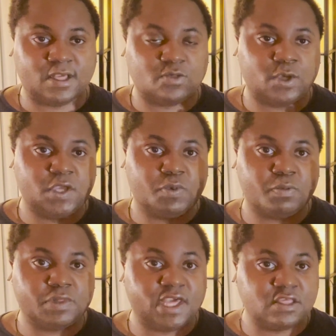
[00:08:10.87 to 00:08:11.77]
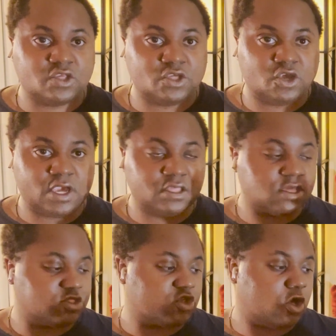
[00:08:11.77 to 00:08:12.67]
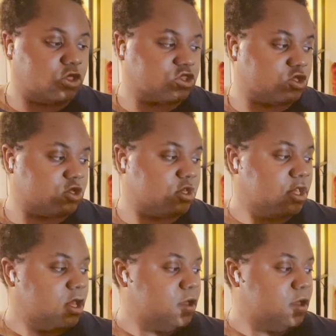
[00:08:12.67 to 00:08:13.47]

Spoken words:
That's why you put plants on your ancestor altar.